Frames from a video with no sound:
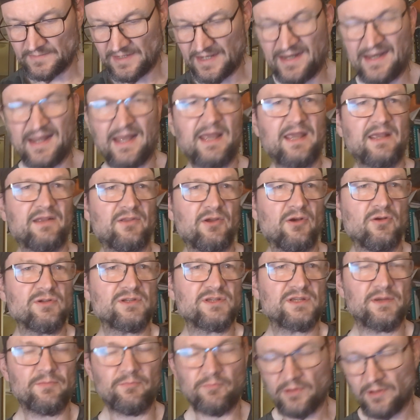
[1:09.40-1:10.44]
I like
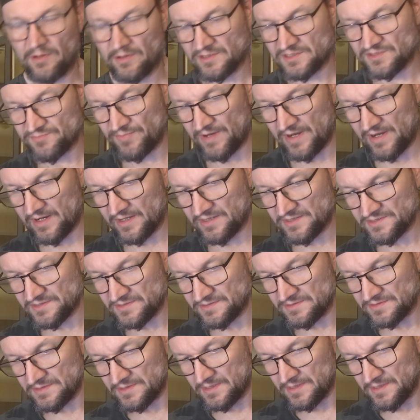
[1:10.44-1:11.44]
those Ziploc bags.